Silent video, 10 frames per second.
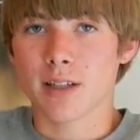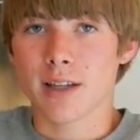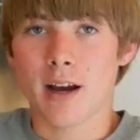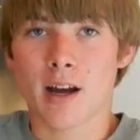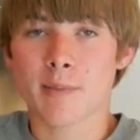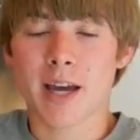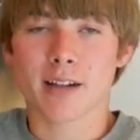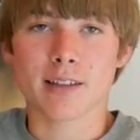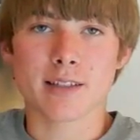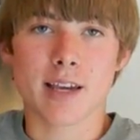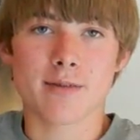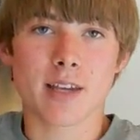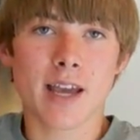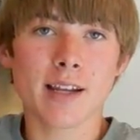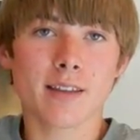It automatically saves
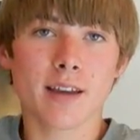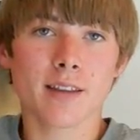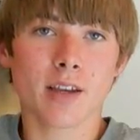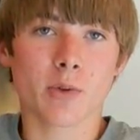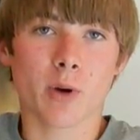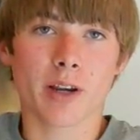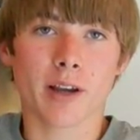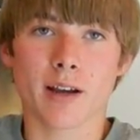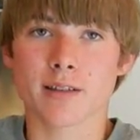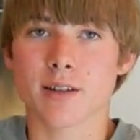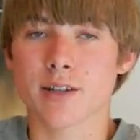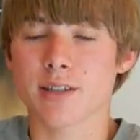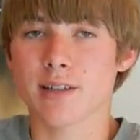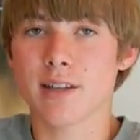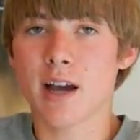anything that you're working on, such as
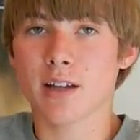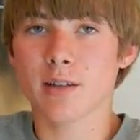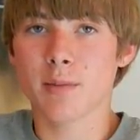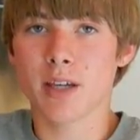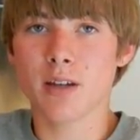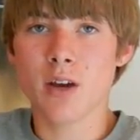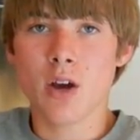a document